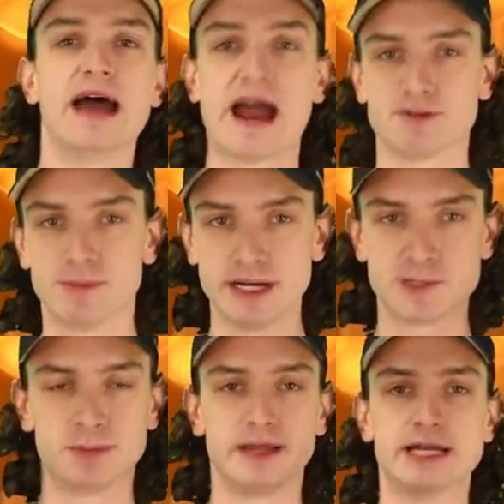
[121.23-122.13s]

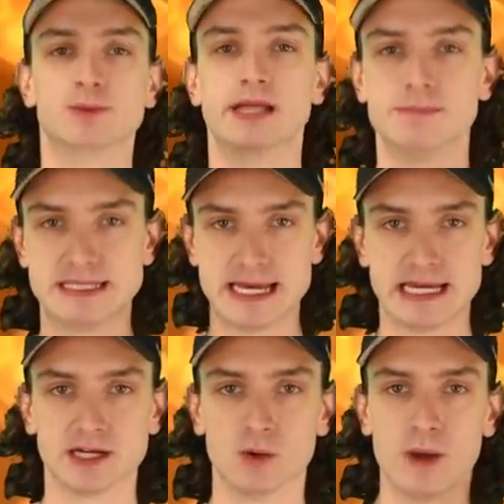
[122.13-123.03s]
everybody's plate would then be
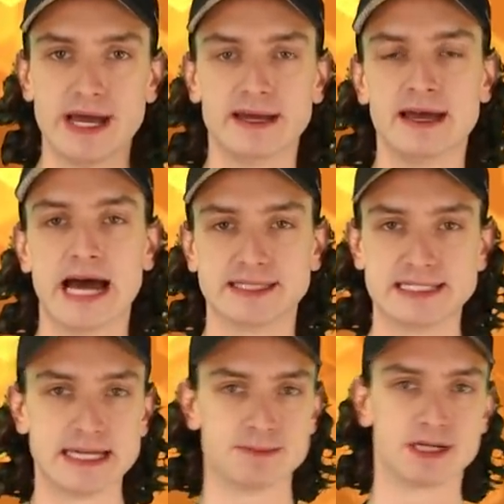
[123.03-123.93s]
taken away at the
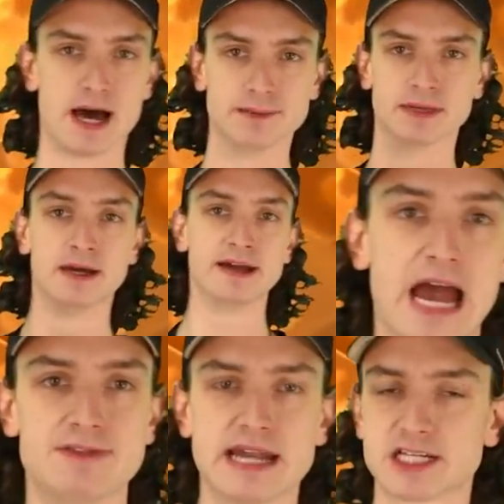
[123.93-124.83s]
same time.
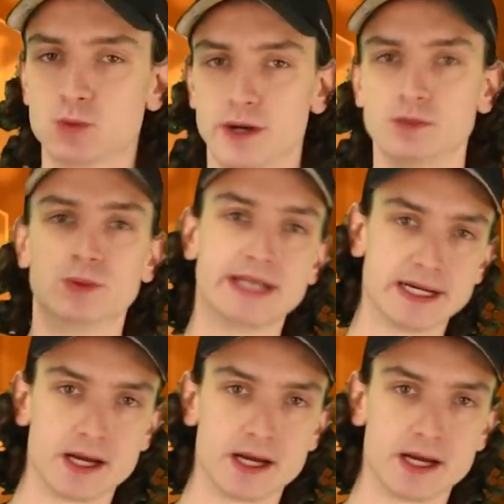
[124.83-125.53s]
And the next one would then